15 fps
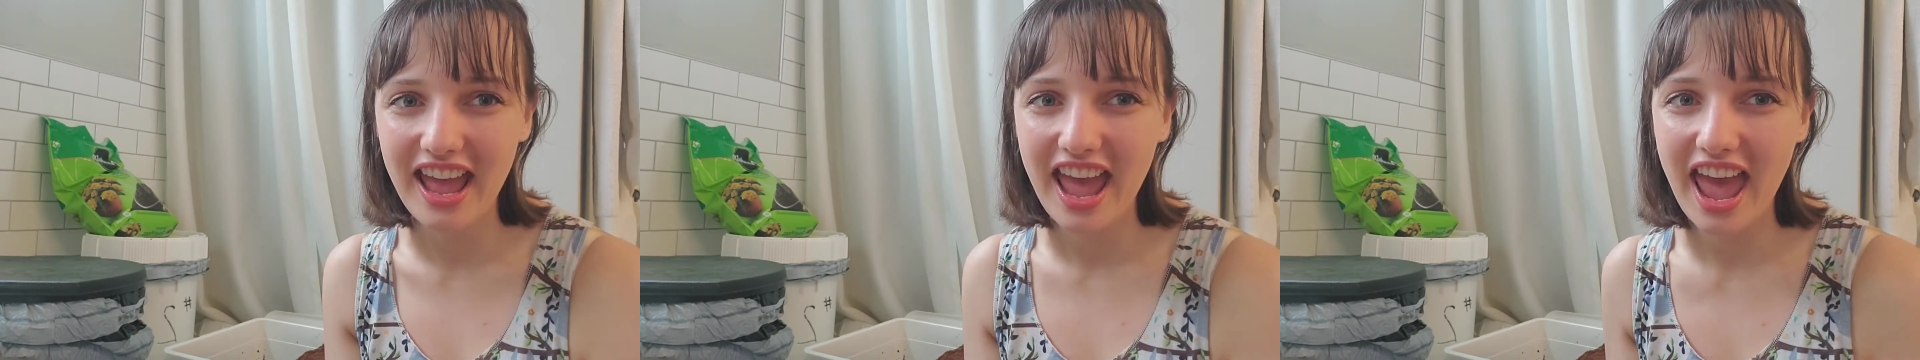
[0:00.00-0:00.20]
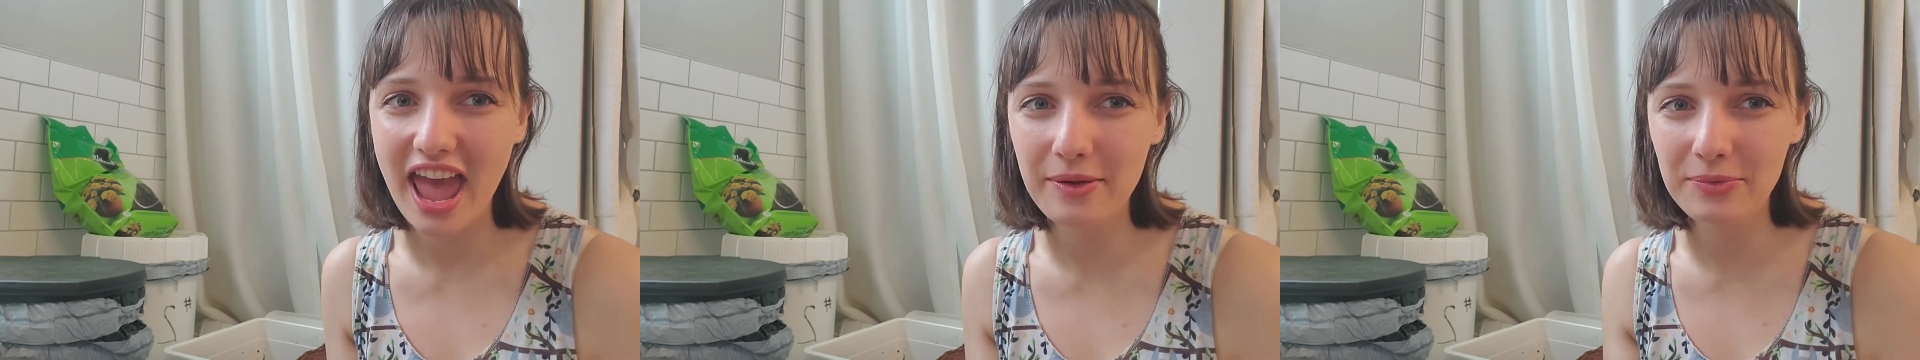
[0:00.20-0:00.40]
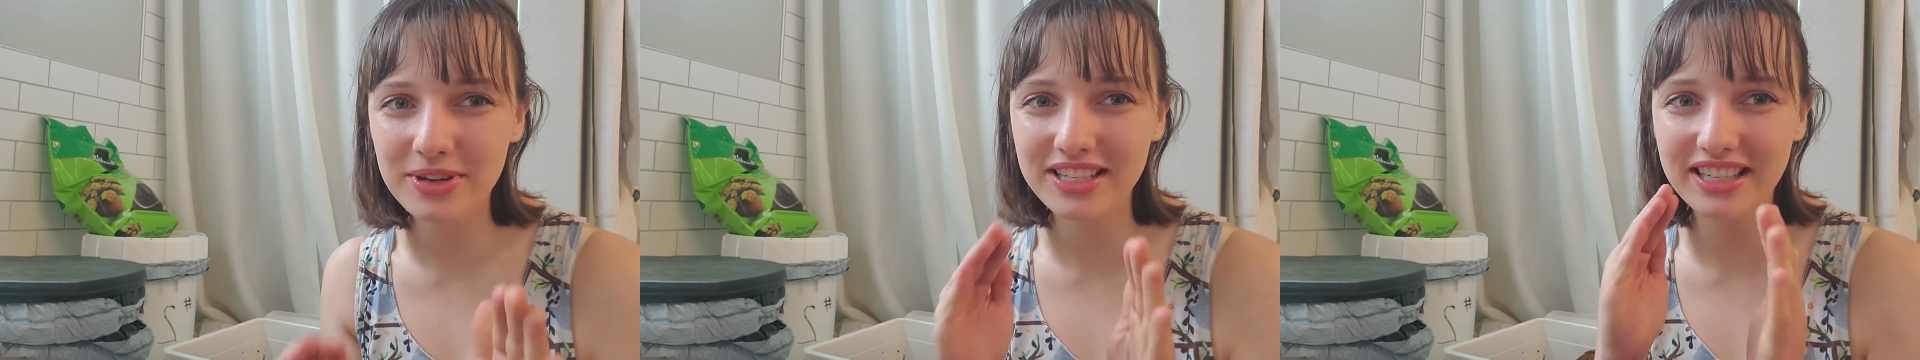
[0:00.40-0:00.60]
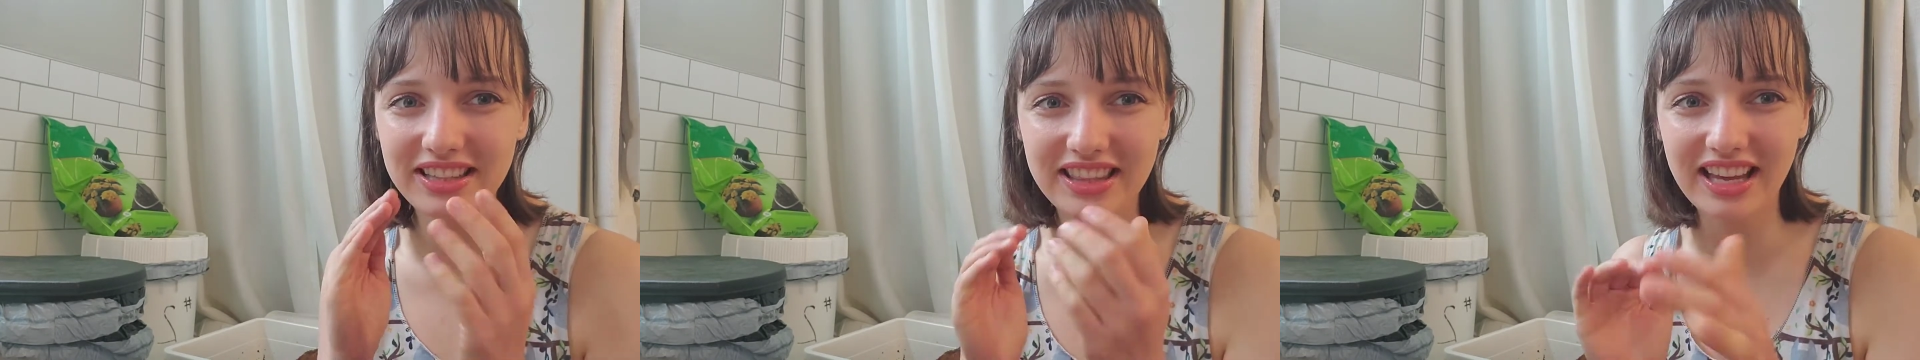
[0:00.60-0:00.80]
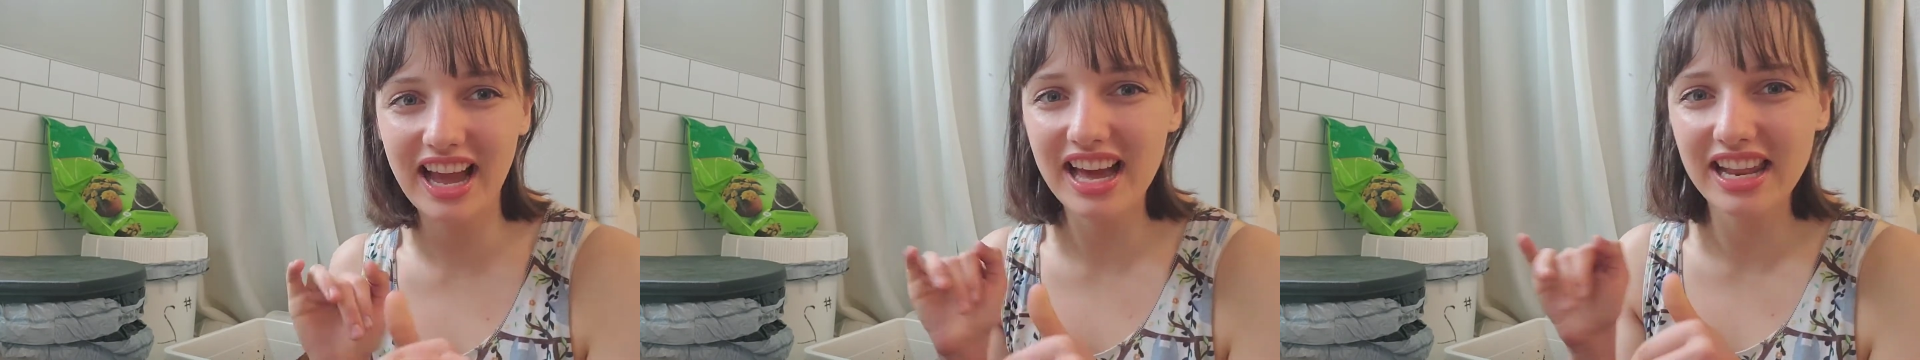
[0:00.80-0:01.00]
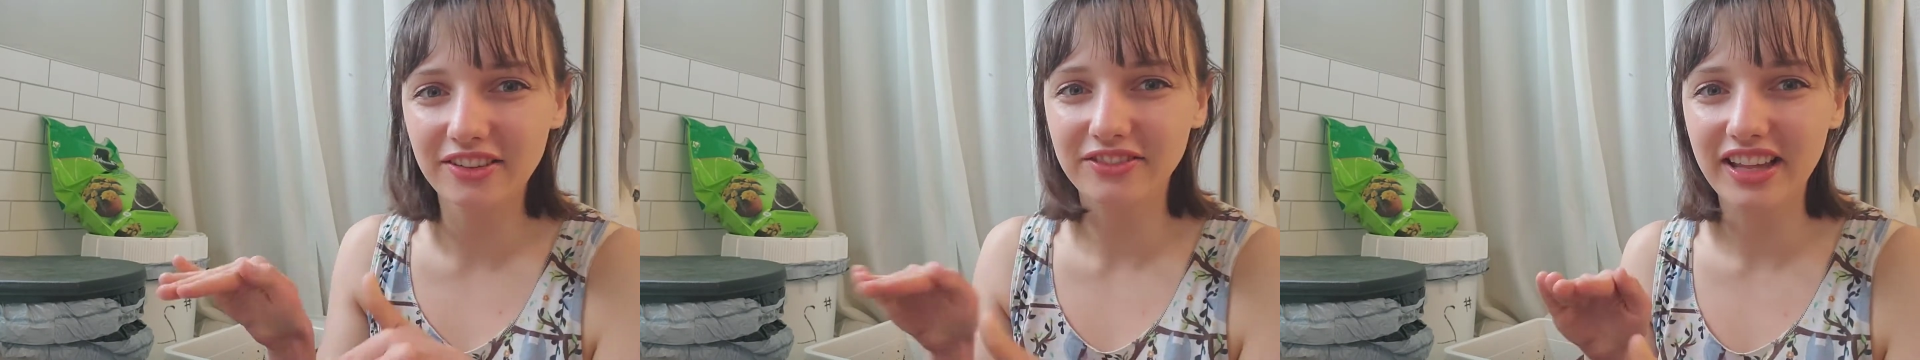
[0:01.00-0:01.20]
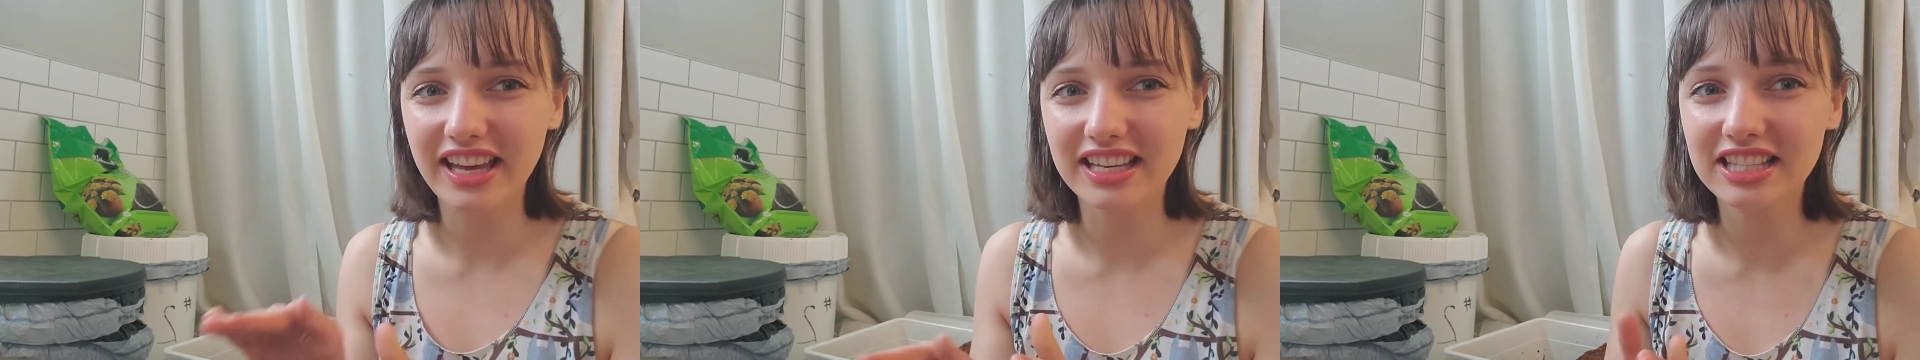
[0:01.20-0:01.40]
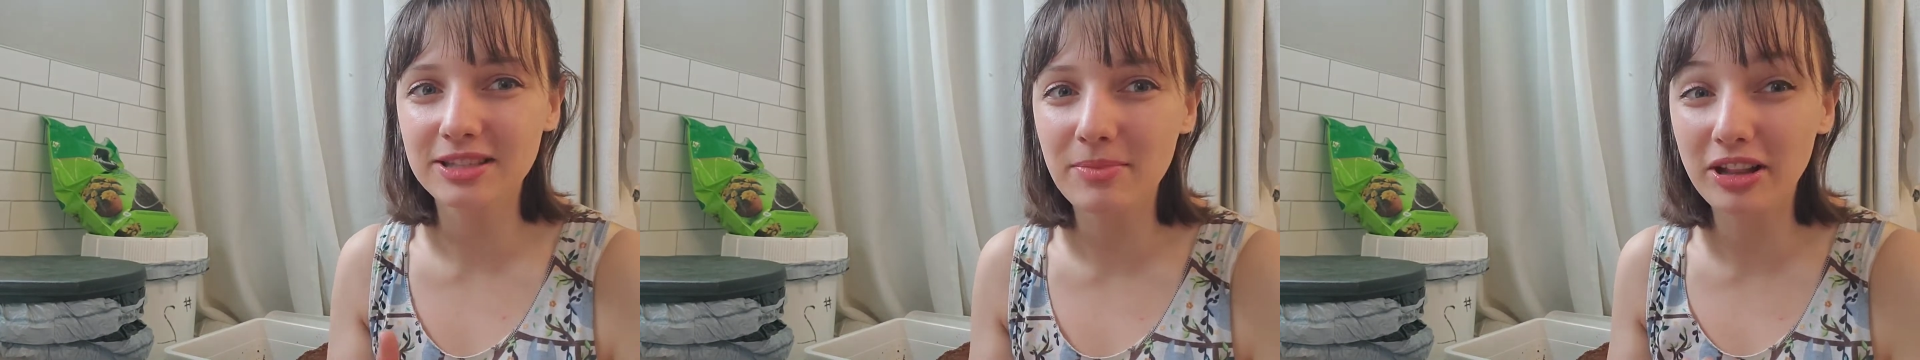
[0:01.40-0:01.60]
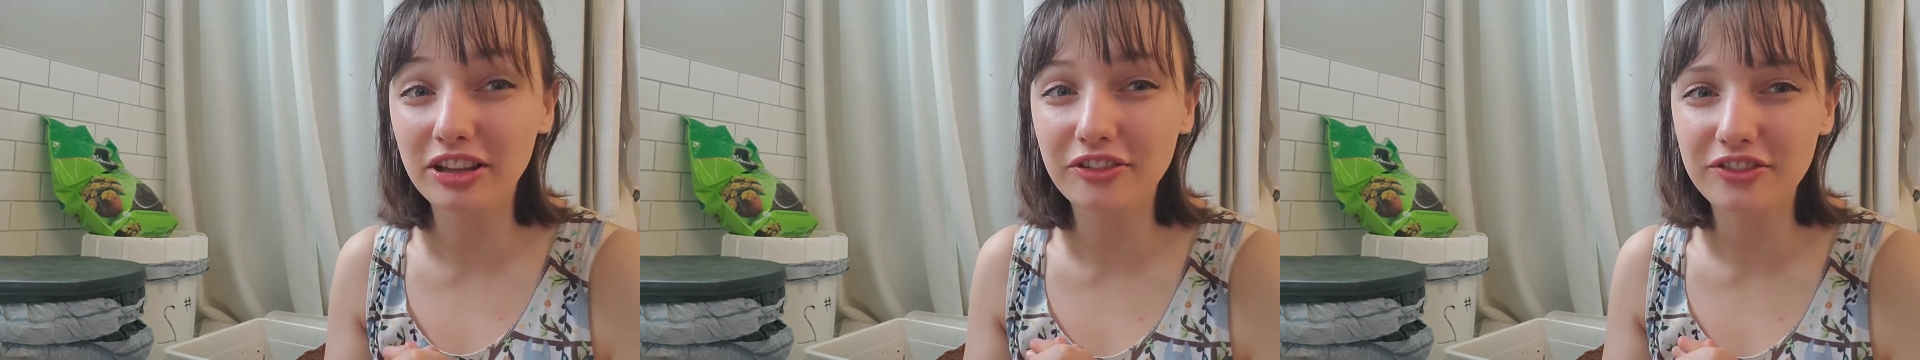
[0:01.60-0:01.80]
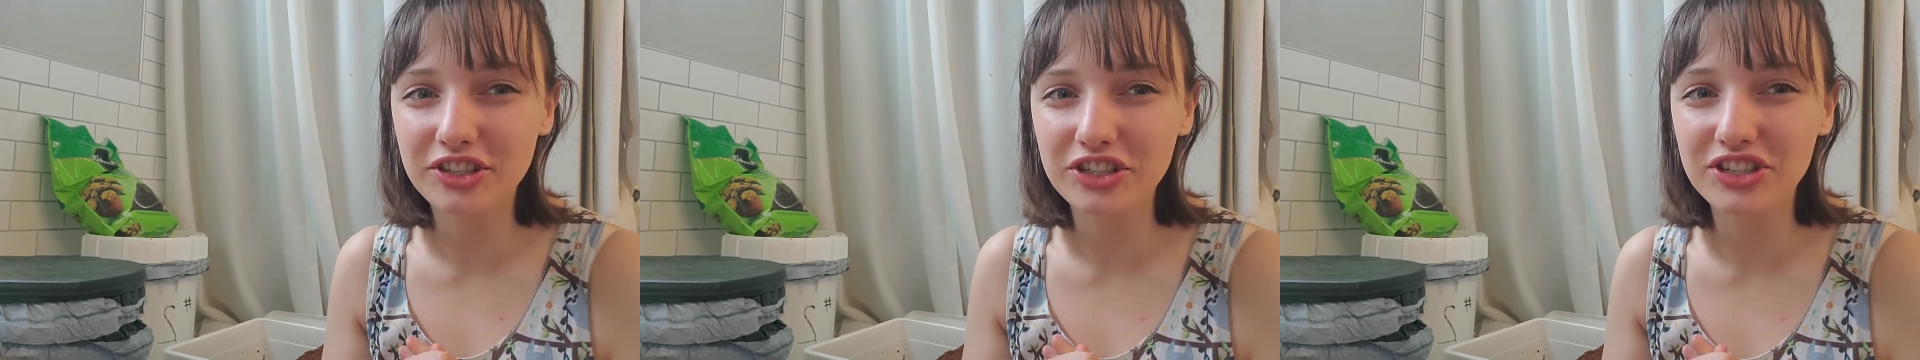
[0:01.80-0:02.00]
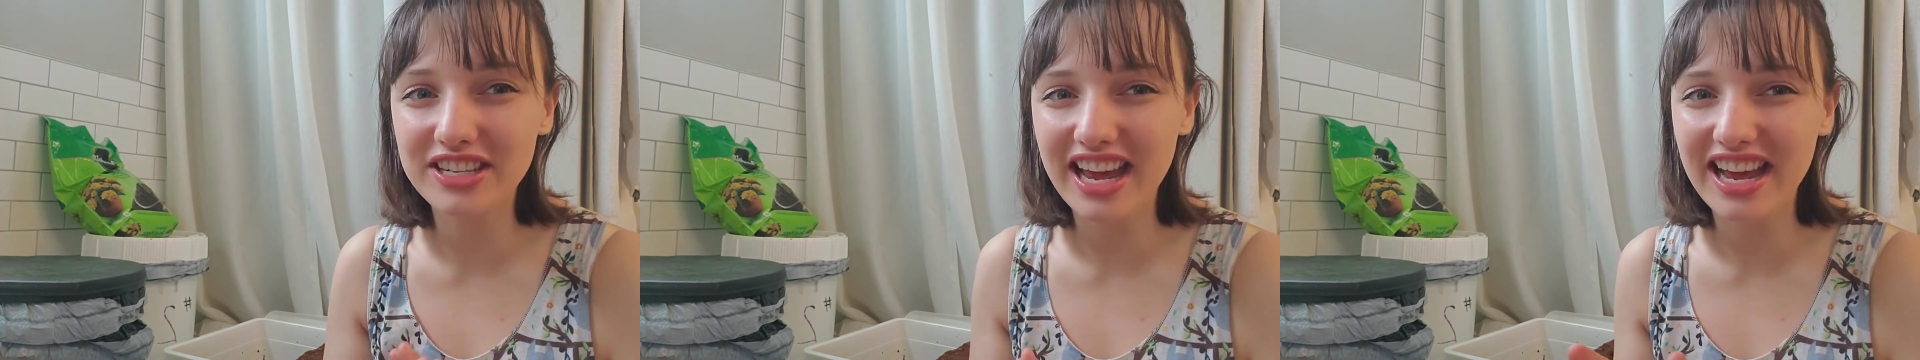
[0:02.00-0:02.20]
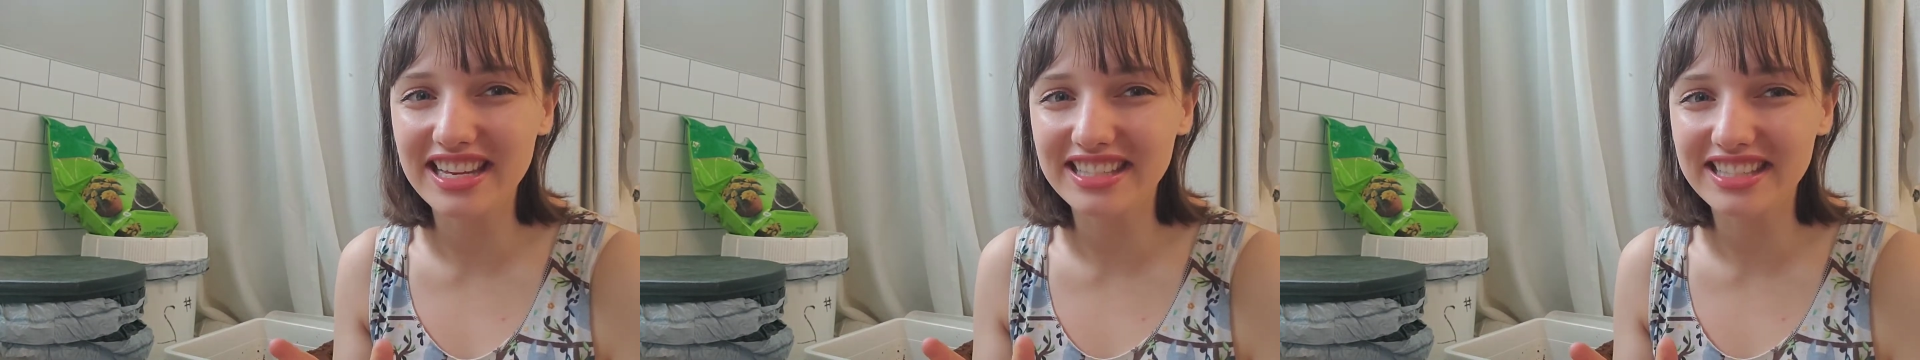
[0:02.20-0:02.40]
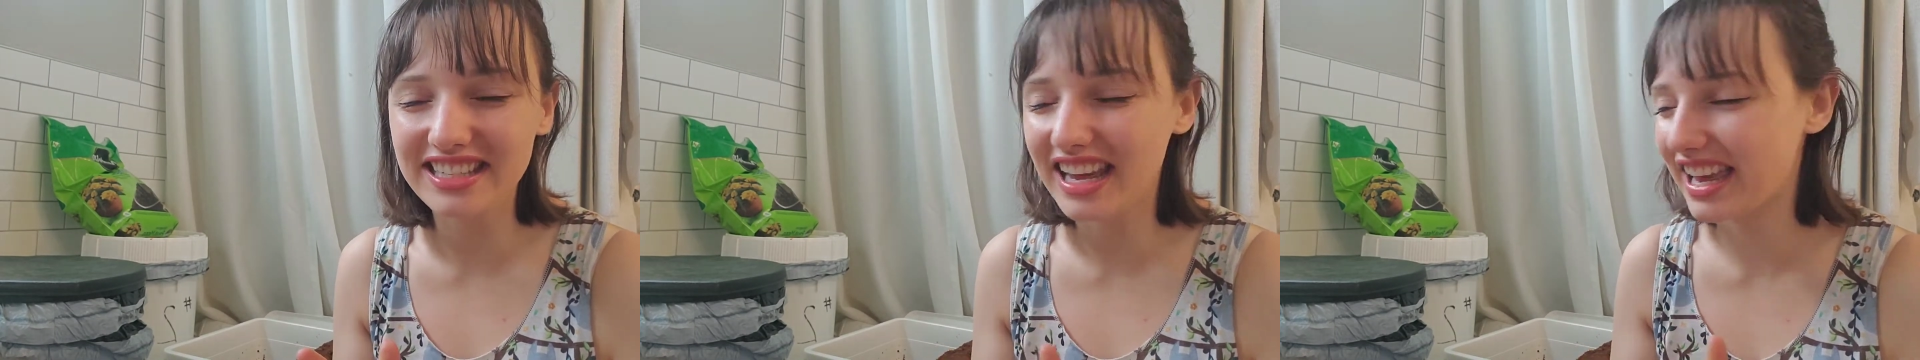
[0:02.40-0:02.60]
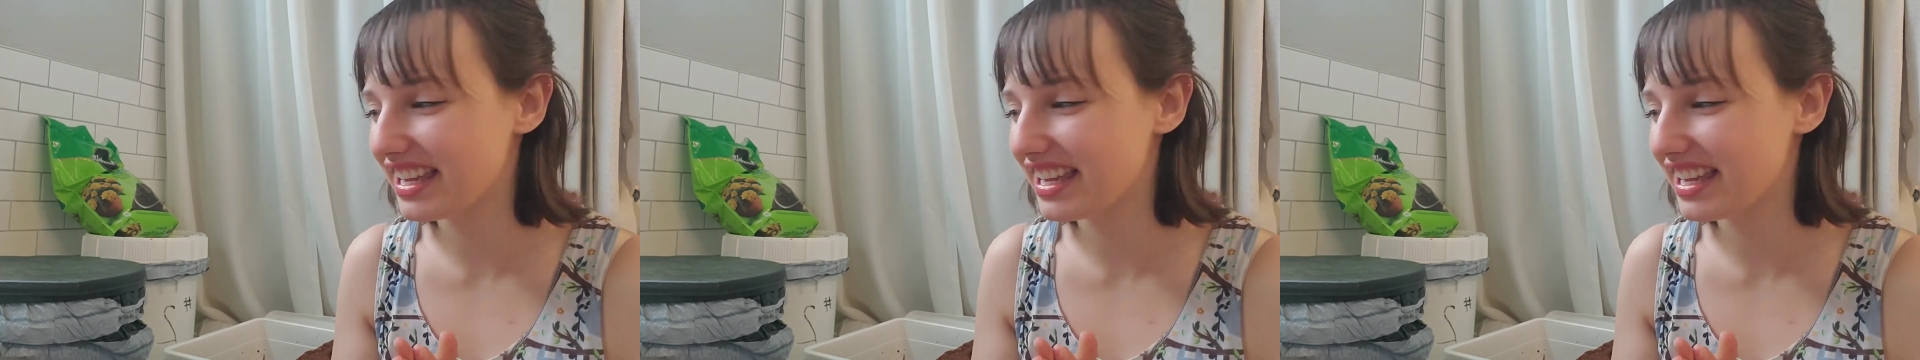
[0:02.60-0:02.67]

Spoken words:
And we did the kind of like smell-o-vision test